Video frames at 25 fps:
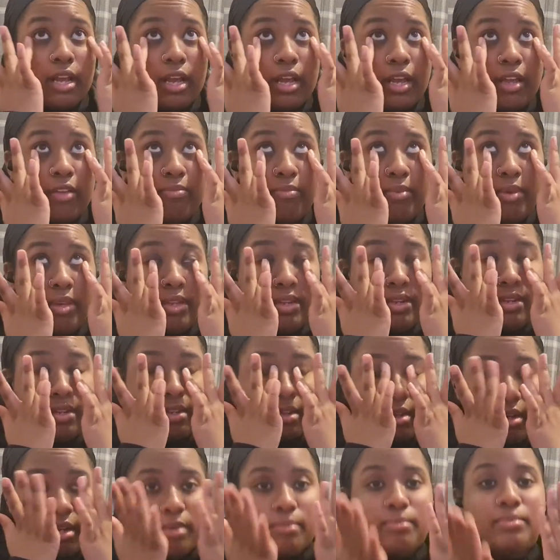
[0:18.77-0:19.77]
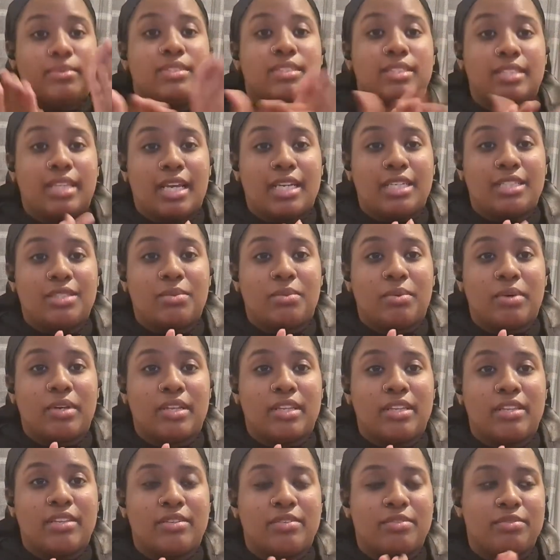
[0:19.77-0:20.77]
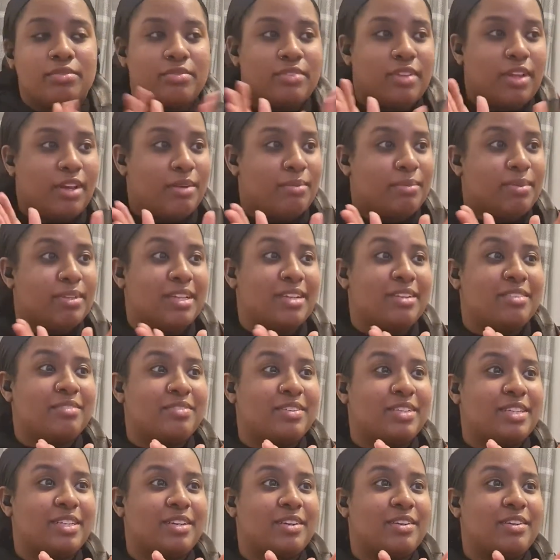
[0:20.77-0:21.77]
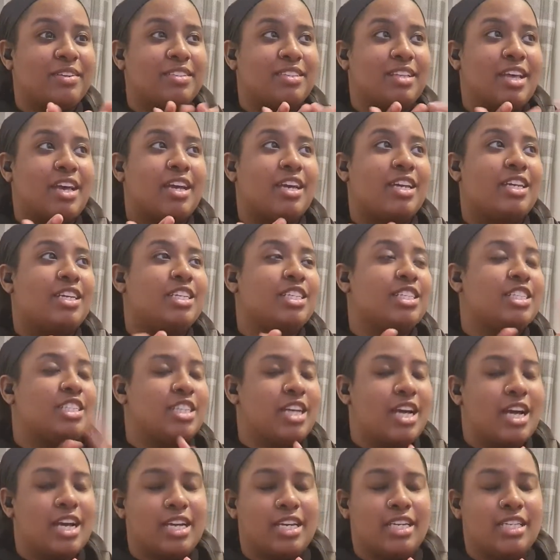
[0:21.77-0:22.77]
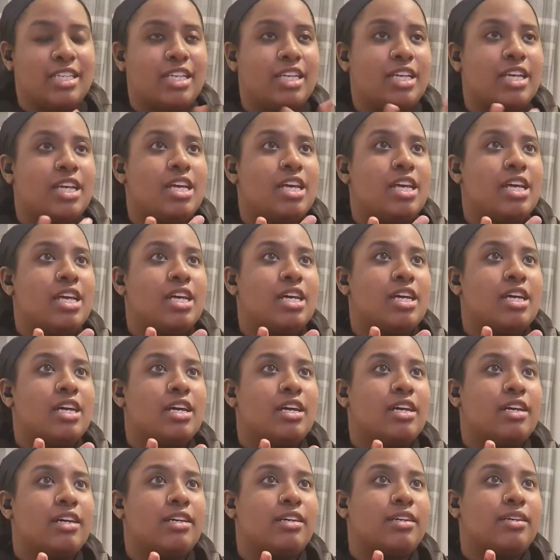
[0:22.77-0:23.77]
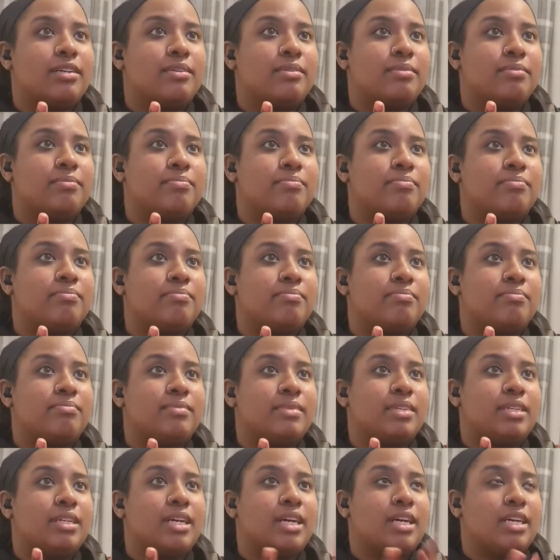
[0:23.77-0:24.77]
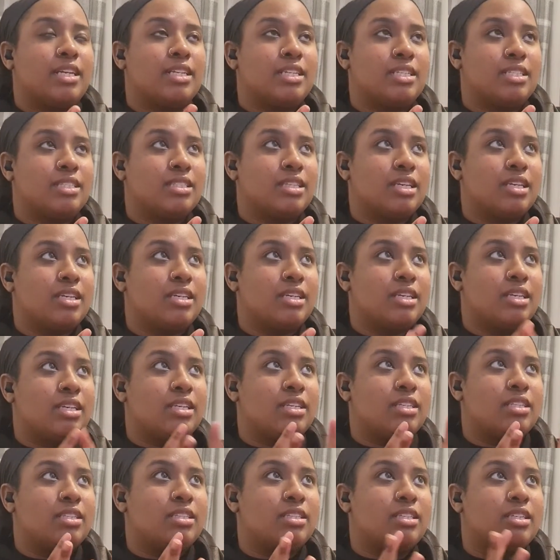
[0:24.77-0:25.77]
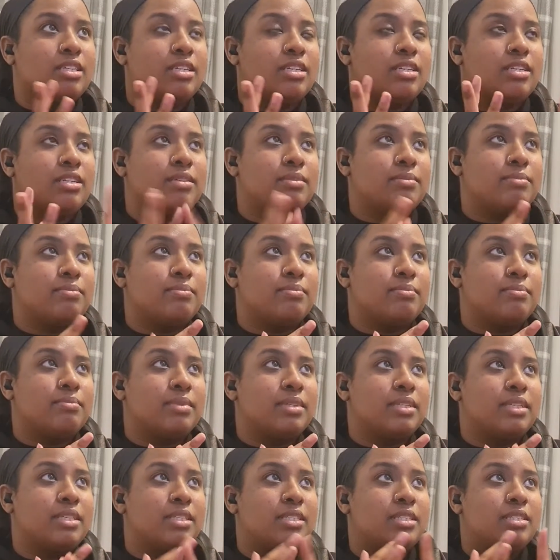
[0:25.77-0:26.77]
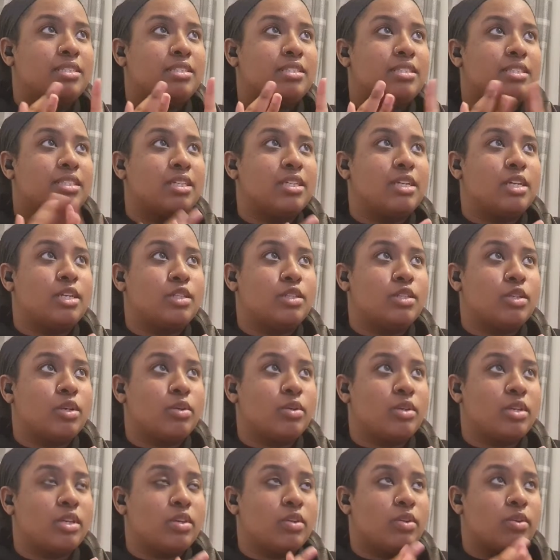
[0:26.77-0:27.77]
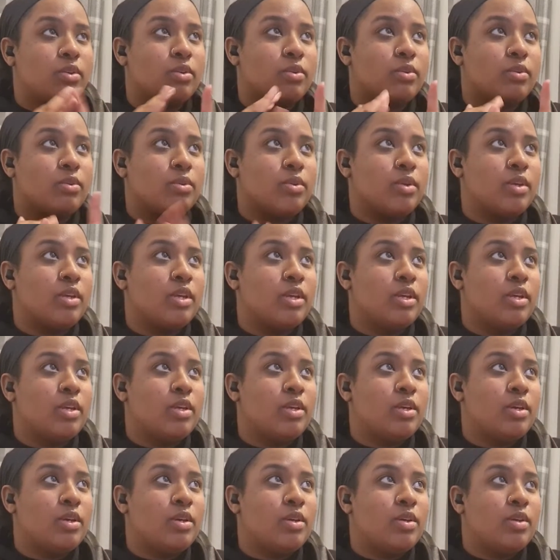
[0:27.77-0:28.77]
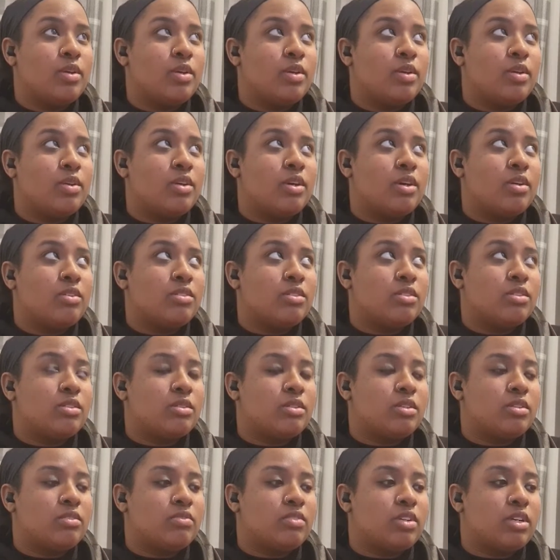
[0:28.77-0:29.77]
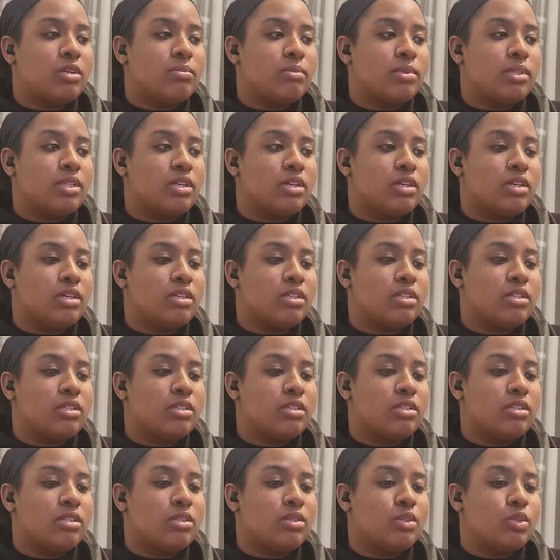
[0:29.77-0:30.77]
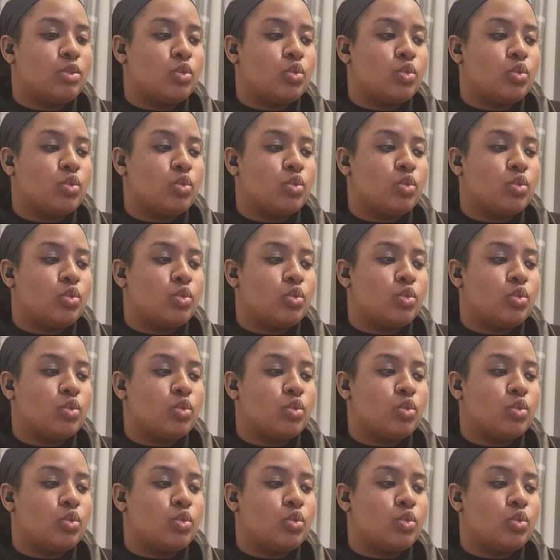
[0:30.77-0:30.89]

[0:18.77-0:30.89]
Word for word: I've been obsessed with Vlogmadan videos like Shed, Hana Sayed, Dina Tokyo. Who else is doing Vlogmadan?